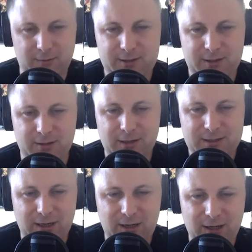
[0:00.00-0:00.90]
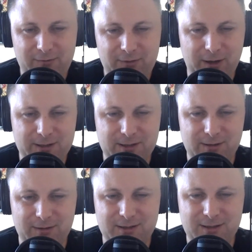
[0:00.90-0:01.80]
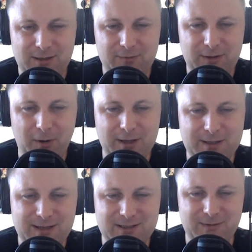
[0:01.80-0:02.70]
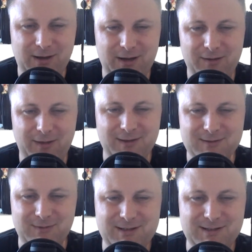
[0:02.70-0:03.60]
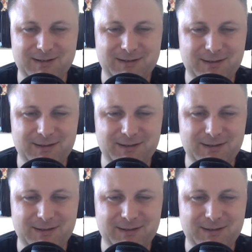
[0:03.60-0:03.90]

Well, that's a lovely way to, that's a lovely mindset of it. I like that. That's amazing.